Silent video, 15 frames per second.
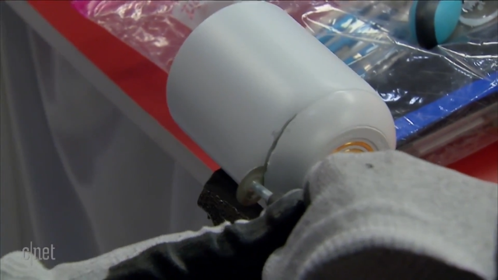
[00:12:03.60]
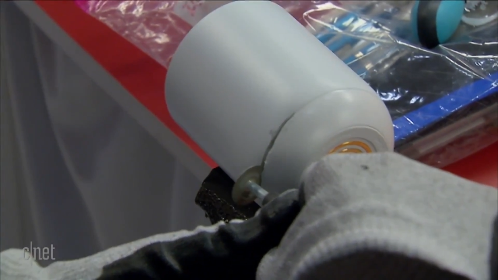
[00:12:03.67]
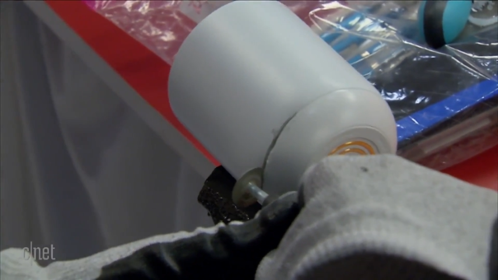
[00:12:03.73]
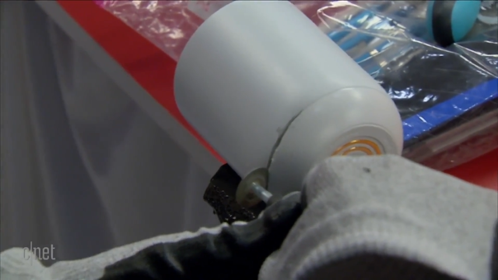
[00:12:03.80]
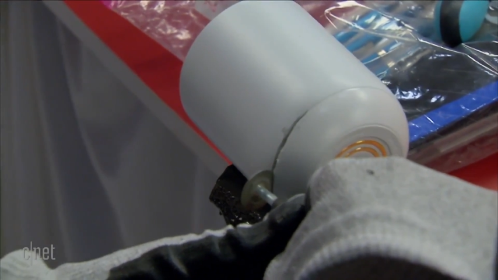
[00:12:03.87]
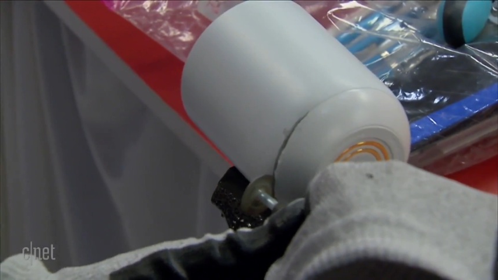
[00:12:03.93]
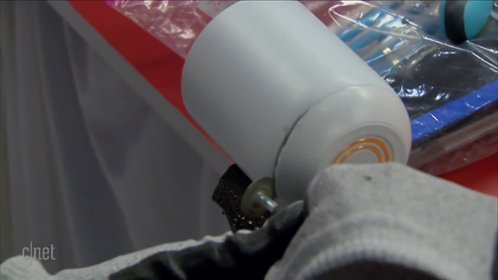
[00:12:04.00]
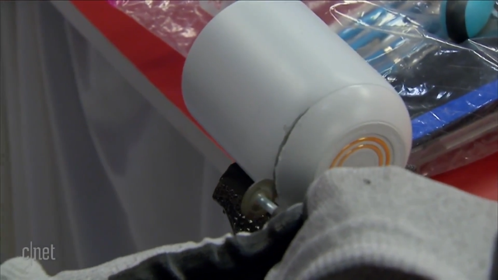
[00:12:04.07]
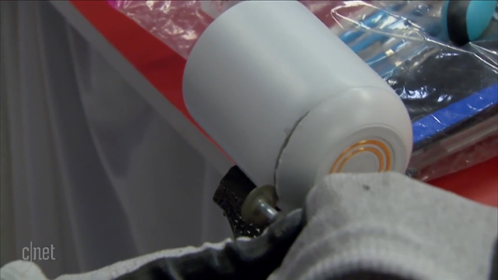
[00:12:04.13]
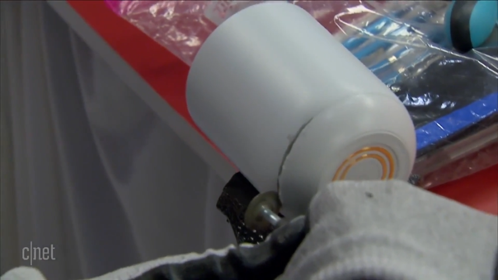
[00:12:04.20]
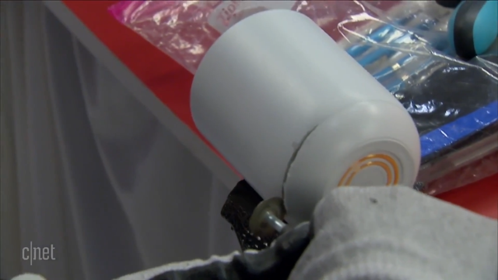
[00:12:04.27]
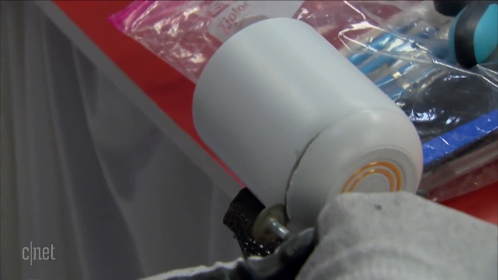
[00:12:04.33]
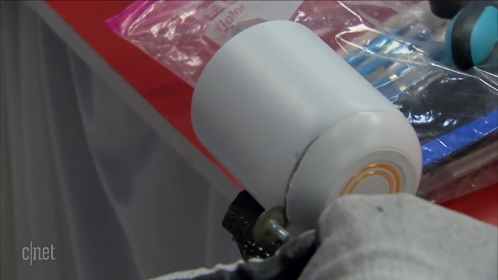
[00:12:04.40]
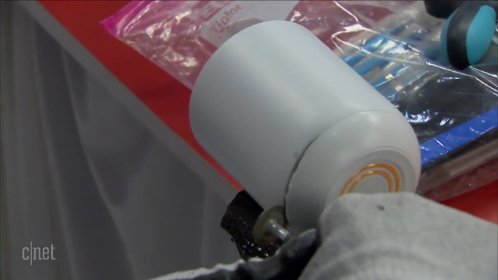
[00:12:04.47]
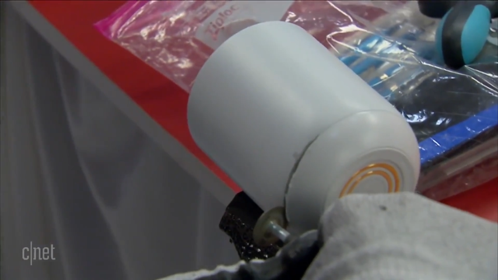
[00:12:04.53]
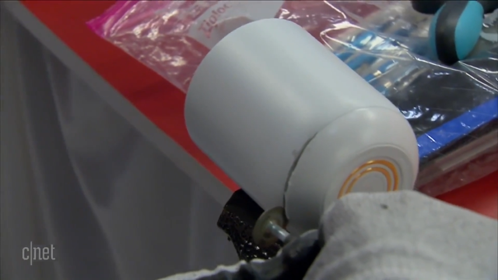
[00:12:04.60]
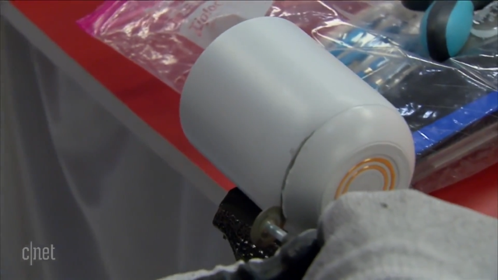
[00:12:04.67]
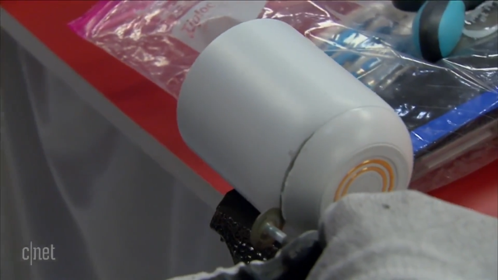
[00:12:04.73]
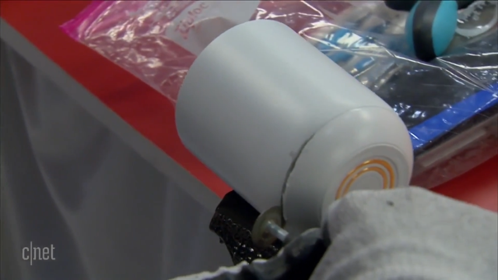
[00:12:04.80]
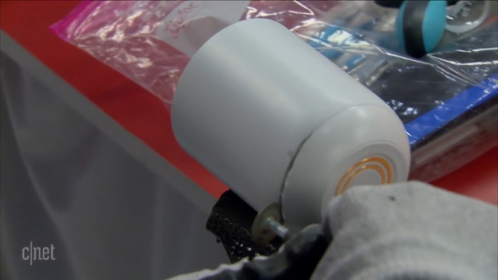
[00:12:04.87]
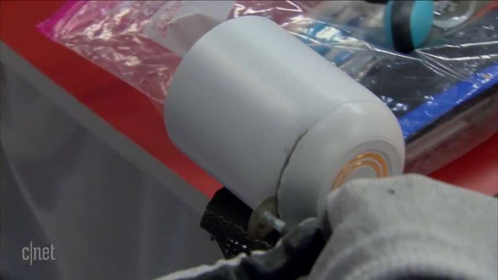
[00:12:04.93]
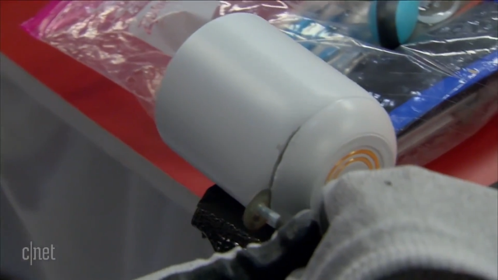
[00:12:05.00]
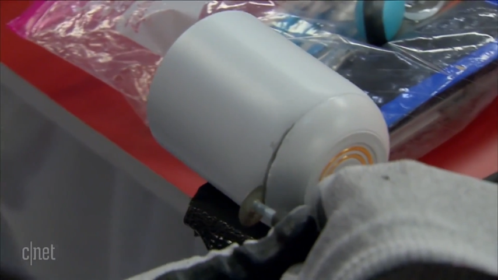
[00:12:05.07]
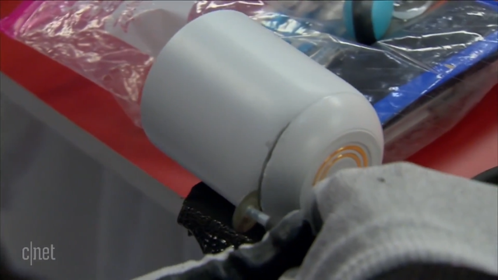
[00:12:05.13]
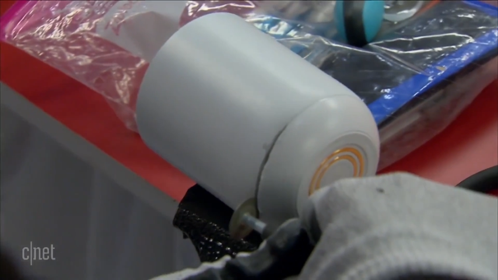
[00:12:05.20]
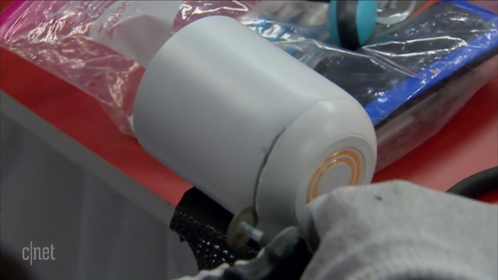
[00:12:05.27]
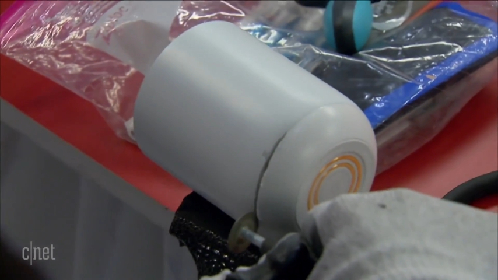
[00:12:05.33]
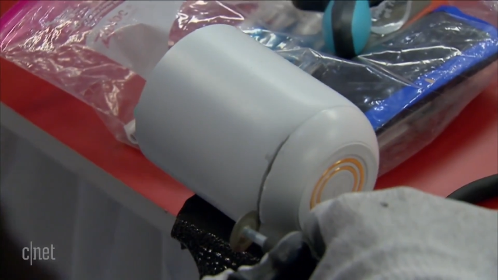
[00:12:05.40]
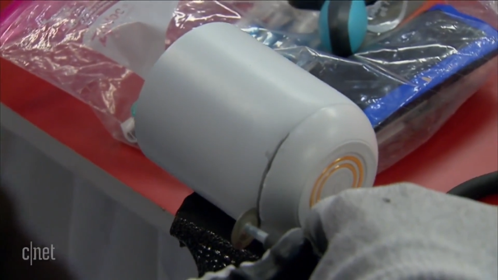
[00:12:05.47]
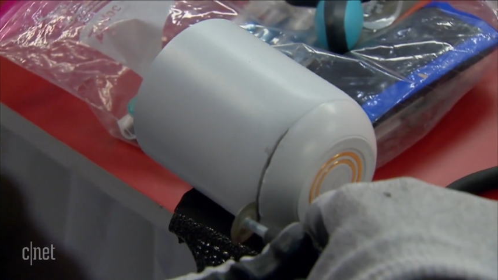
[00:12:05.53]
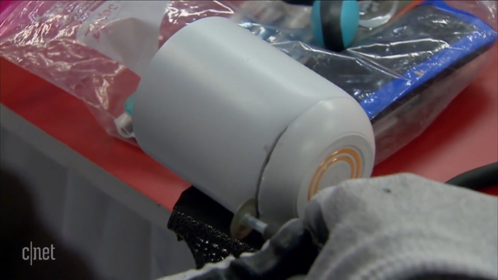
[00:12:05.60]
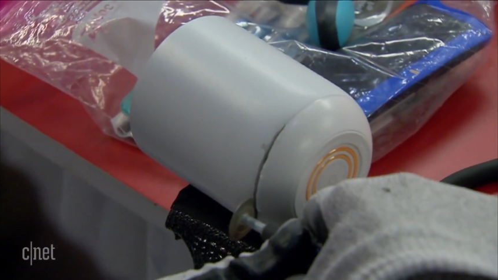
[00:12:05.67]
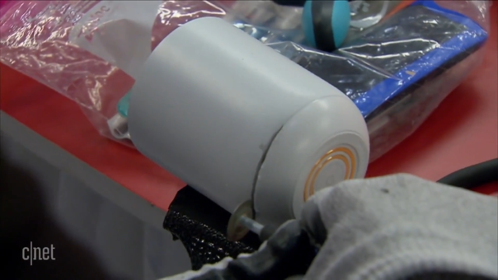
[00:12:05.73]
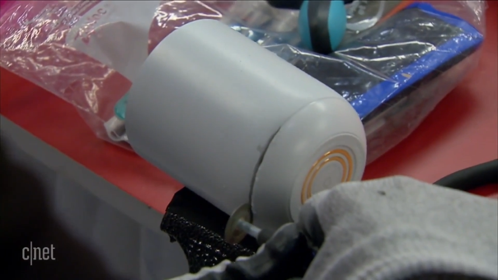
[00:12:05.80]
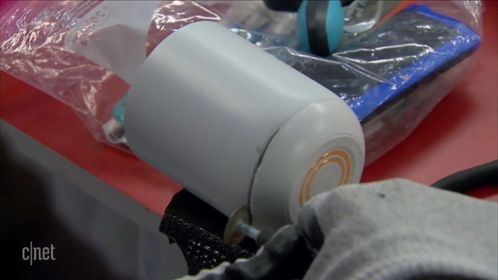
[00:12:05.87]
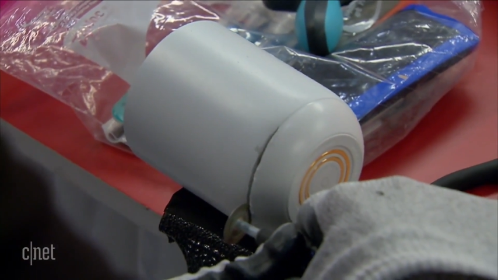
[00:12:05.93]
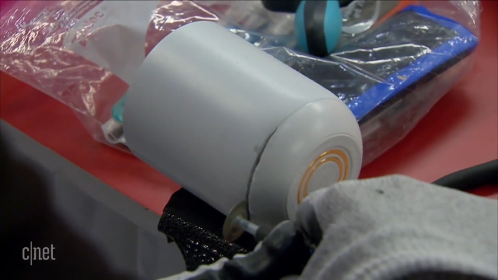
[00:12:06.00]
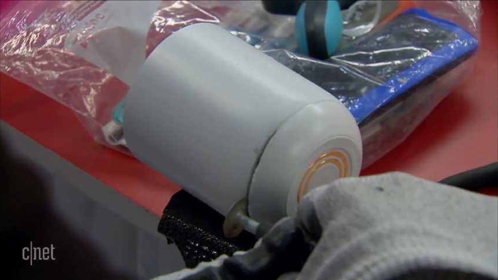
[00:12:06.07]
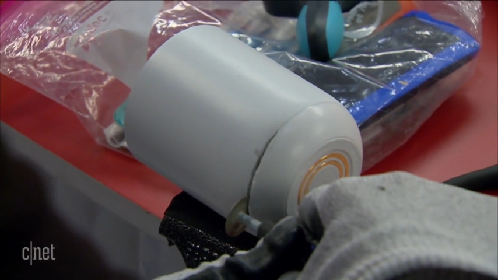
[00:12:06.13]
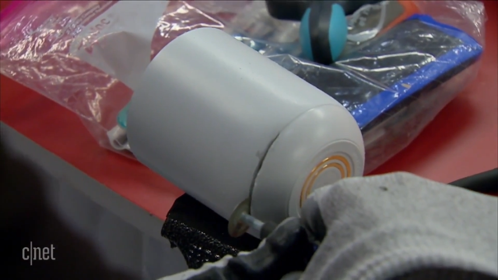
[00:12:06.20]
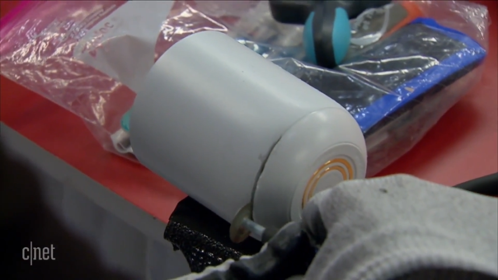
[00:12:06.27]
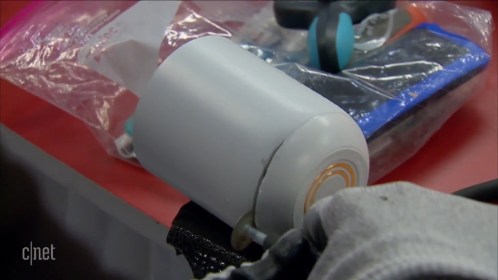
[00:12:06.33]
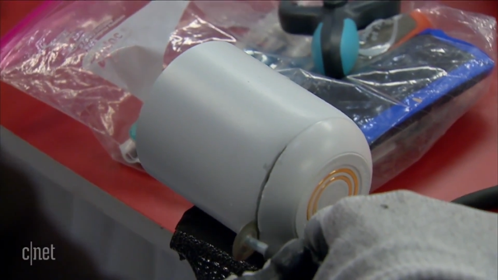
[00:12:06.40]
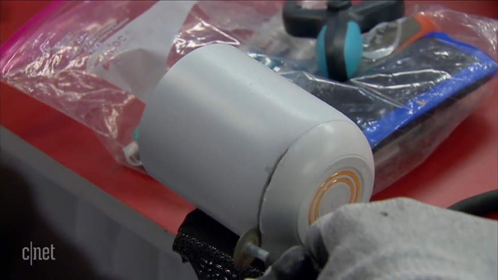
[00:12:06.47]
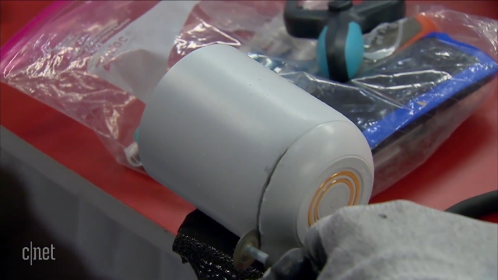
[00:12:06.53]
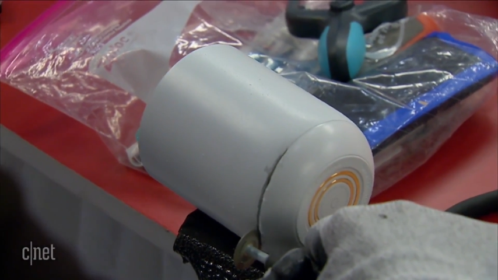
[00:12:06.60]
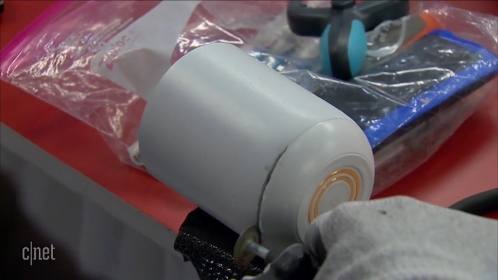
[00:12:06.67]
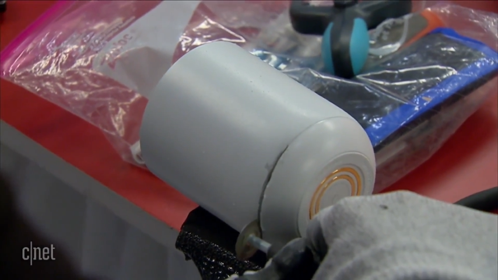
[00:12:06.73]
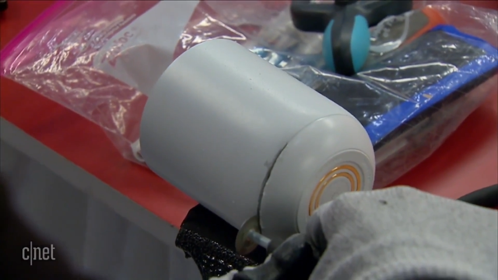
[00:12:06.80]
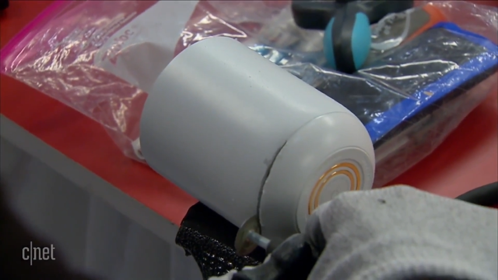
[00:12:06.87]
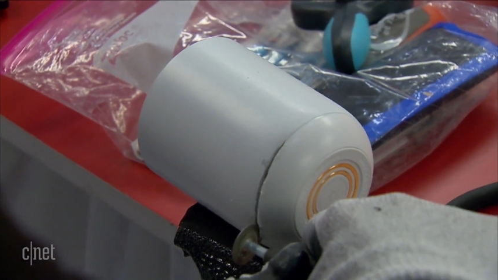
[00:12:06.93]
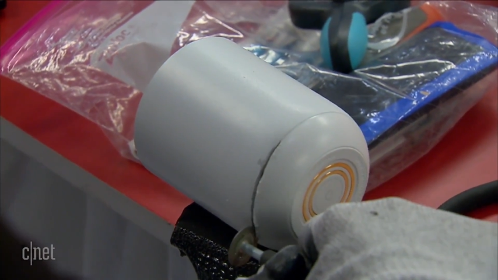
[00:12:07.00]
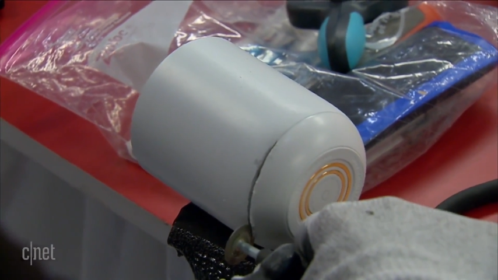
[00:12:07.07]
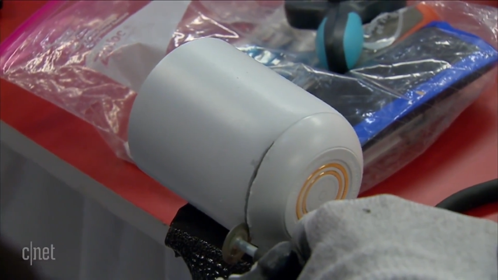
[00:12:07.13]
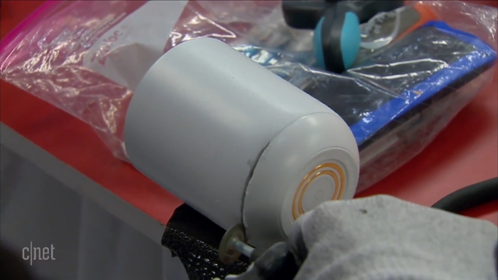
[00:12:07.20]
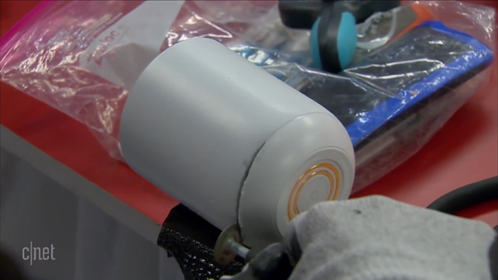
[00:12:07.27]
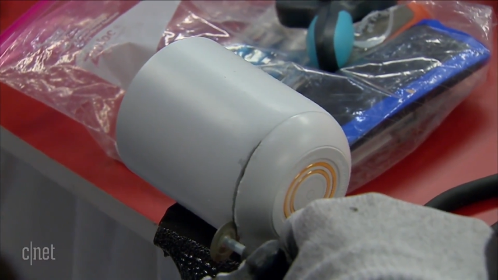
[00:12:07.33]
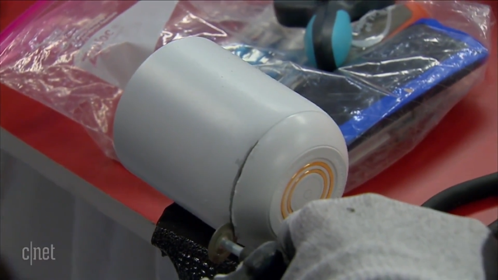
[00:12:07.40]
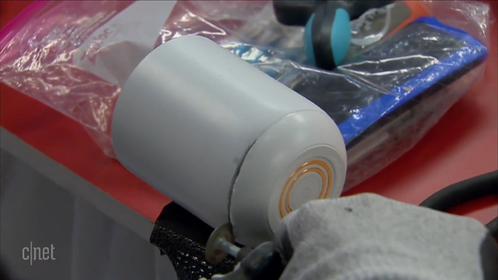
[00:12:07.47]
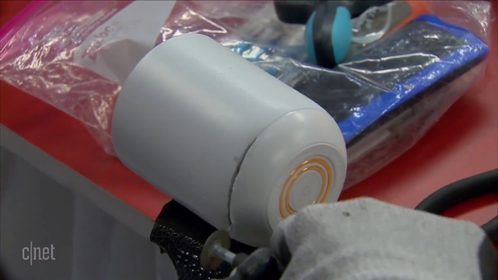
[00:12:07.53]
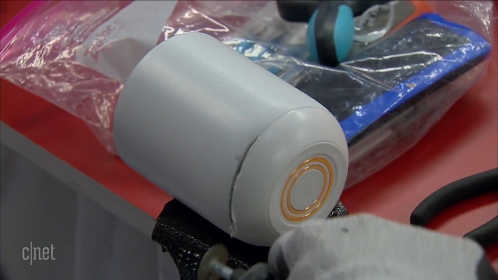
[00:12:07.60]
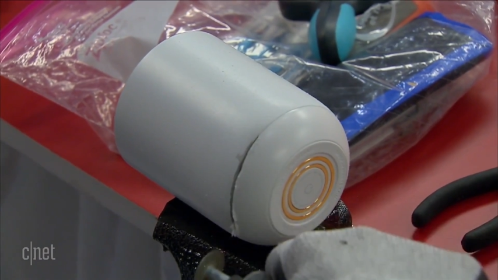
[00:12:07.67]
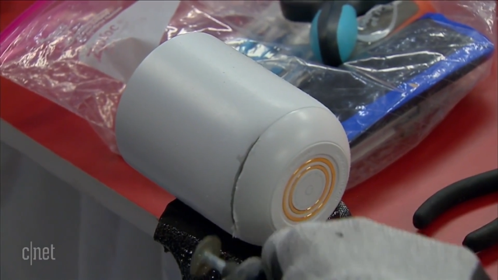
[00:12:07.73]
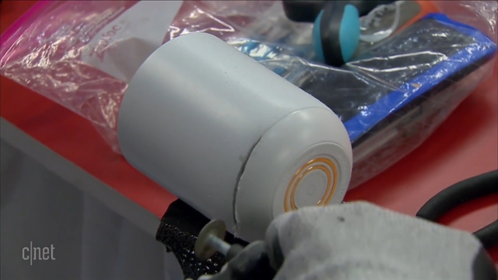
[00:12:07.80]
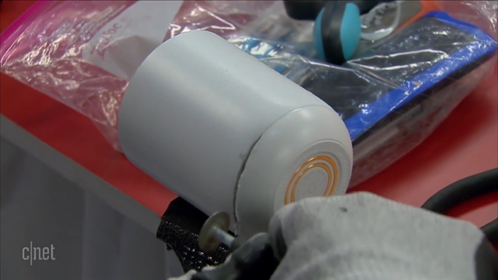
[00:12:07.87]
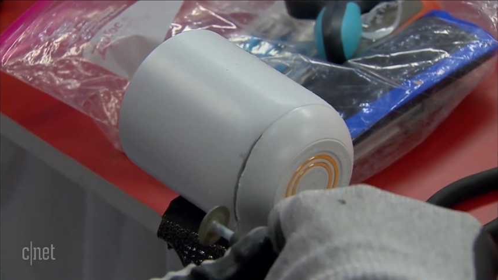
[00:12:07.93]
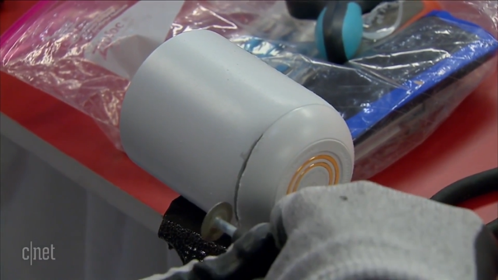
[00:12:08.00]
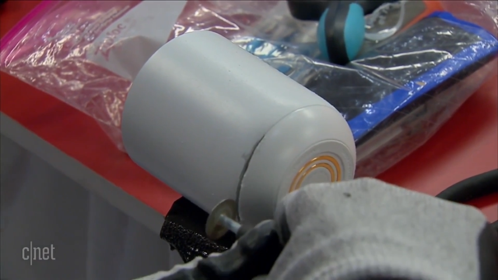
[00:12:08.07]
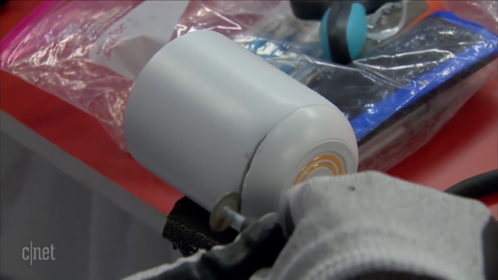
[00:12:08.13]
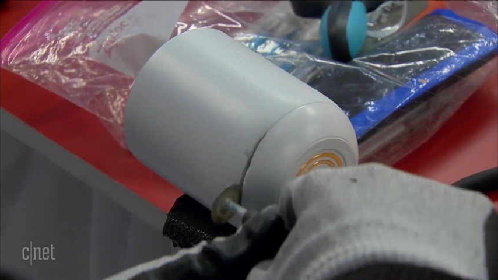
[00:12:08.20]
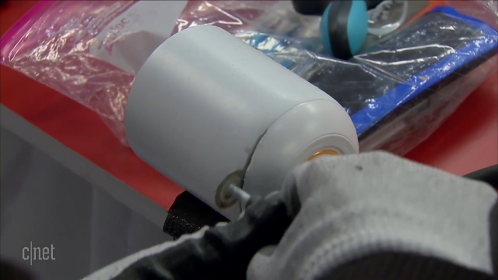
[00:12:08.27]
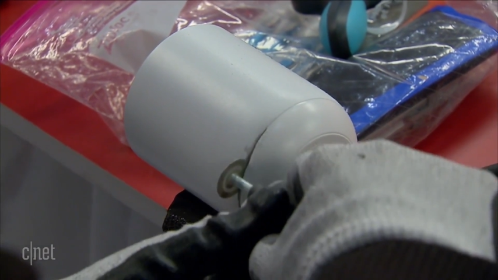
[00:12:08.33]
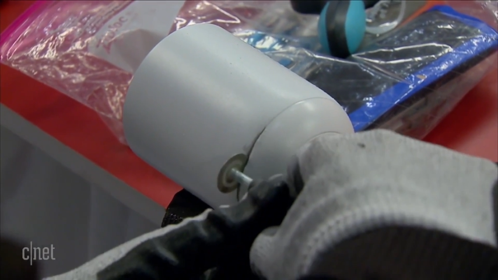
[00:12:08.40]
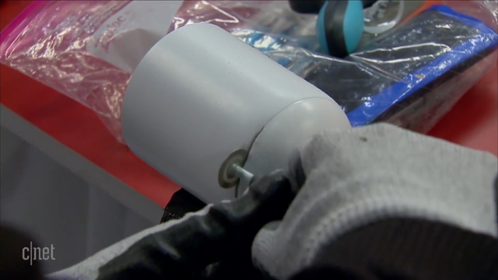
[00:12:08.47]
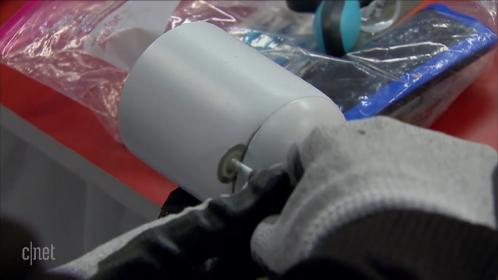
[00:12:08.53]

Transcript: Nobody's mouth can be seen.